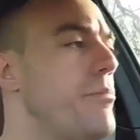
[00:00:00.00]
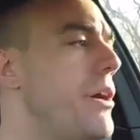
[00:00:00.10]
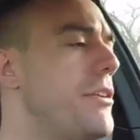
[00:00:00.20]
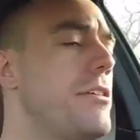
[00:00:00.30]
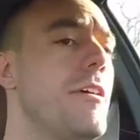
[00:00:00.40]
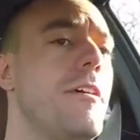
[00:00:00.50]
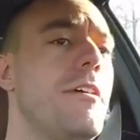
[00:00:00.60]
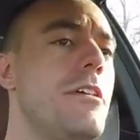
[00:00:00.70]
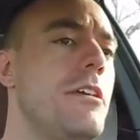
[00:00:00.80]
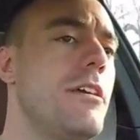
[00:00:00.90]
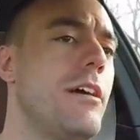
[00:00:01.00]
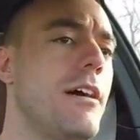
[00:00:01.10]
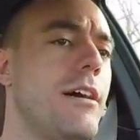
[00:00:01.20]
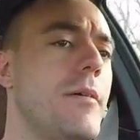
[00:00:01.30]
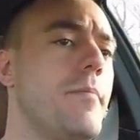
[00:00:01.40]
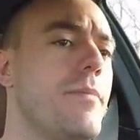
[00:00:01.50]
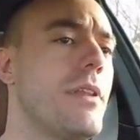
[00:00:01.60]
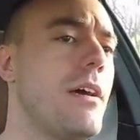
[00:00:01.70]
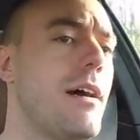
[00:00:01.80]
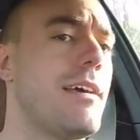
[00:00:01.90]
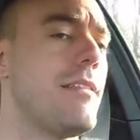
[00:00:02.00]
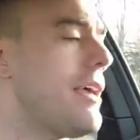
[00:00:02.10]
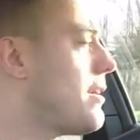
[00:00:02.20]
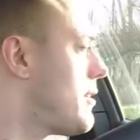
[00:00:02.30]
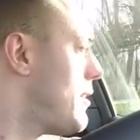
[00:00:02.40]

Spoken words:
But I like